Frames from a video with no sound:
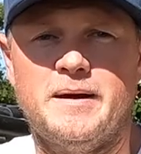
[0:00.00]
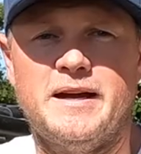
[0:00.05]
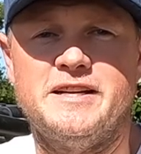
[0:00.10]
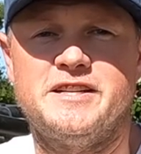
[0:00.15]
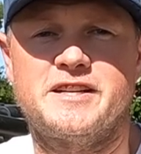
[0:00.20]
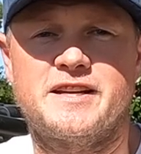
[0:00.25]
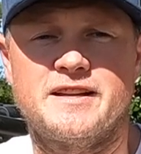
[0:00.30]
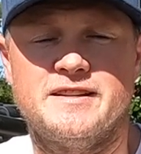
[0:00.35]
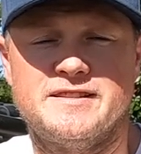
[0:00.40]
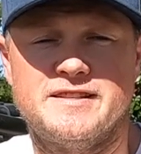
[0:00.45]

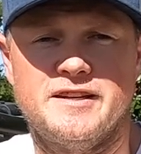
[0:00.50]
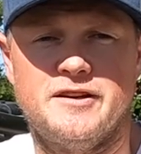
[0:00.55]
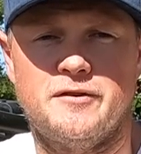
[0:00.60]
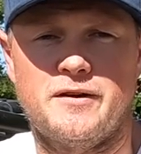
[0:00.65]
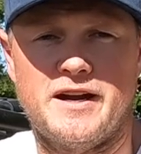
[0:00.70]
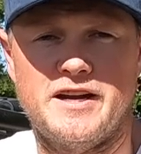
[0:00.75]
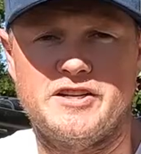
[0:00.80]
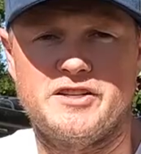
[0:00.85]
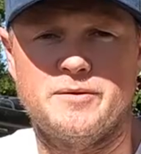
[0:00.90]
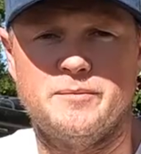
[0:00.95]
Major
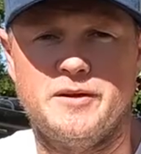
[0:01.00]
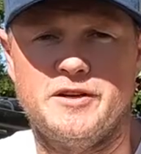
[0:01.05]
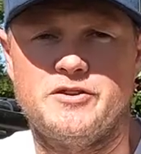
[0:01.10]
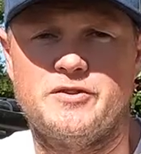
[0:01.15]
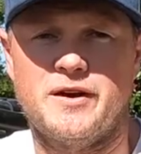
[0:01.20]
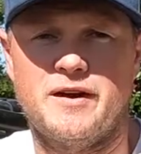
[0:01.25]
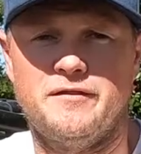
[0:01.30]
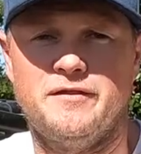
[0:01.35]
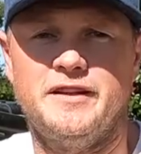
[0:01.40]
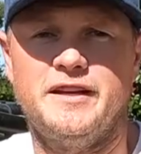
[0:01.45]
consideration when
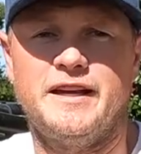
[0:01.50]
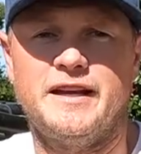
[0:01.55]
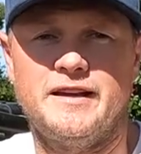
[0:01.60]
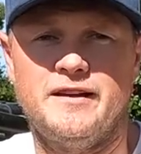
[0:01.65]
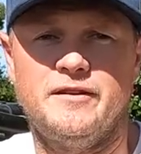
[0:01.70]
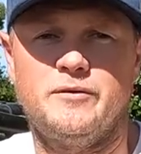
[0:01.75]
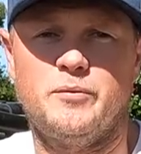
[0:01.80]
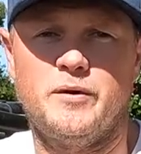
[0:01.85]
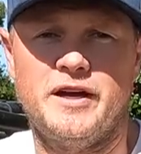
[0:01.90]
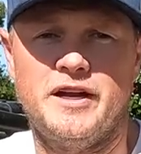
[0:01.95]
traveling
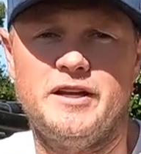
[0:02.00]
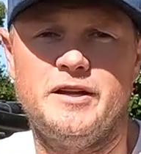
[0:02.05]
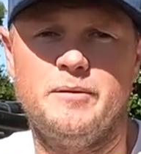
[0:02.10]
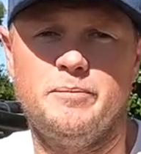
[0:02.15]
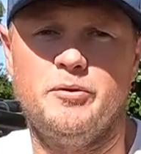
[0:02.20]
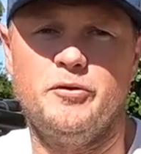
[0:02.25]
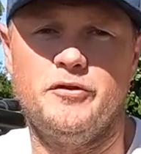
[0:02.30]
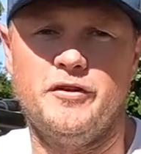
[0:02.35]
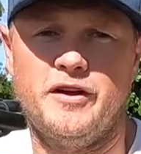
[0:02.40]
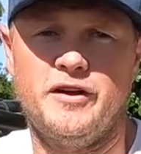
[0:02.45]
is where do you
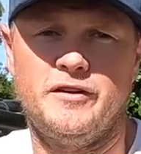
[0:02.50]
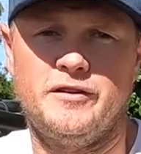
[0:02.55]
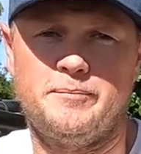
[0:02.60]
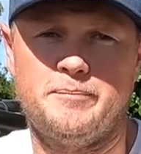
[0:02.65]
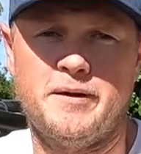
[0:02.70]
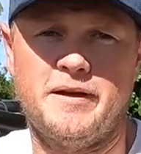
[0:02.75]
put those